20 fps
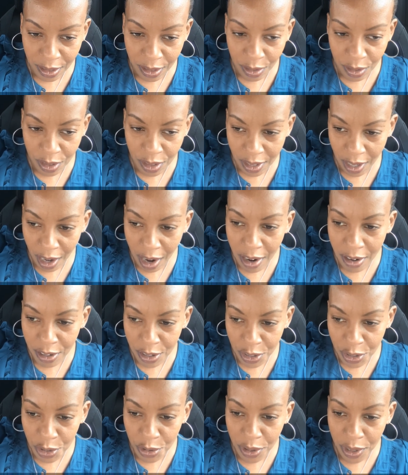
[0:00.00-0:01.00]

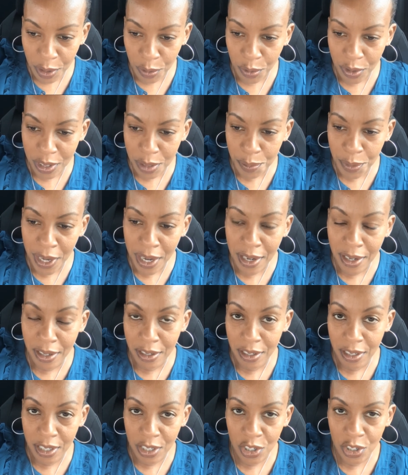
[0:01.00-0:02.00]
started doing was paying
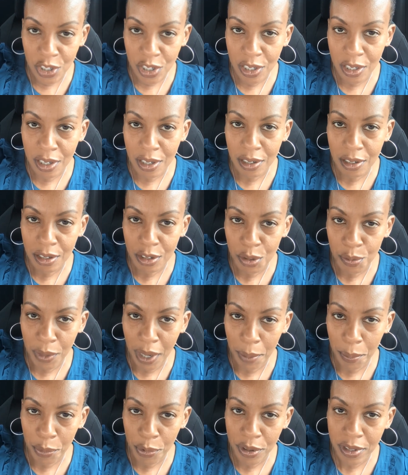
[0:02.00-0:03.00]
additional to
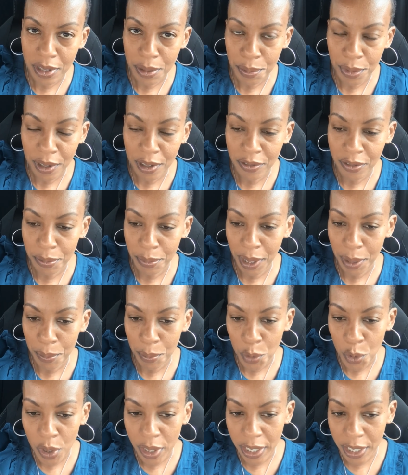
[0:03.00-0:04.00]
my principal for my
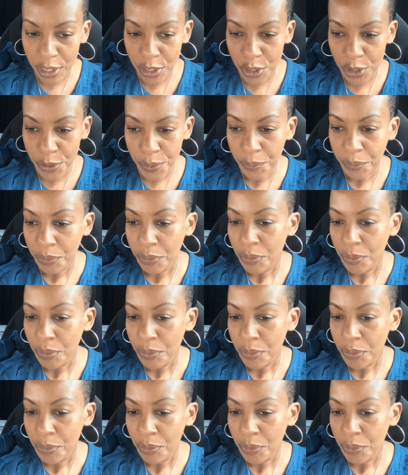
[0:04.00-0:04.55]
mortgage.